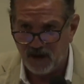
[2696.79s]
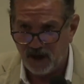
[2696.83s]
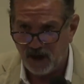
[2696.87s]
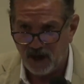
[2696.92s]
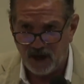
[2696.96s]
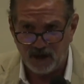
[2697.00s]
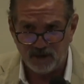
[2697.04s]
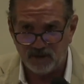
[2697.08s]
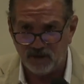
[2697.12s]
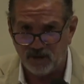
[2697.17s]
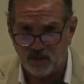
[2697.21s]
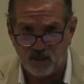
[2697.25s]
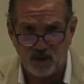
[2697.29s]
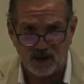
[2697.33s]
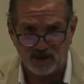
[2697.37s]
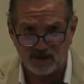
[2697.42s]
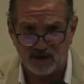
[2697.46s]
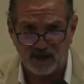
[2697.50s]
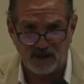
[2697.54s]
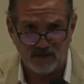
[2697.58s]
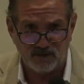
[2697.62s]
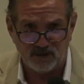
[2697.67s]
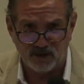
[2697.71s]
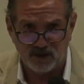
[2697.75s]
I don't know what
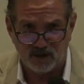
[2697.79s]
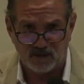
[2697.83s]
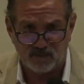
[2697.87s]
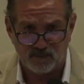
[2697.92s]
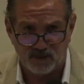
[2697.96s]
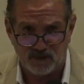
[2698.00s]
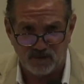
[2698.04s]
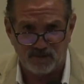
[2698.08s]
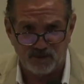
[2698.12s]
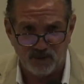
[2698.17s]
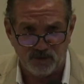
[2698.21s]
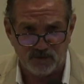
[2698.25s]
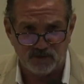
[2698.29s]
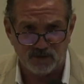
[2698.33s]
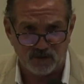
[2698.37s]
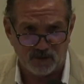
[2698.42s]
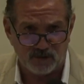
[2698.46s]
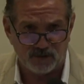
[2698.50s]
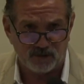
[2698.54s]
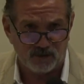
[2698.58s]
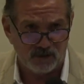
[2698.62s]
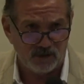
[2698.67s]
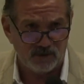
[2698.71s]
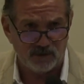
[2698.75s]
they took, but if you took
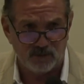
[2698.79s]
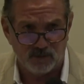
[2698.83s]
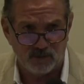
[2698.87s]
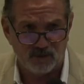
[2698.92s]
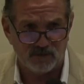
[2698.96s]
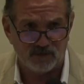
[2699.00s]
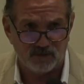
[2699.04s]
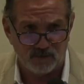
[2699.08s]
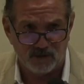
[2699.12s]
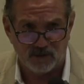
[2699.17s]
3,200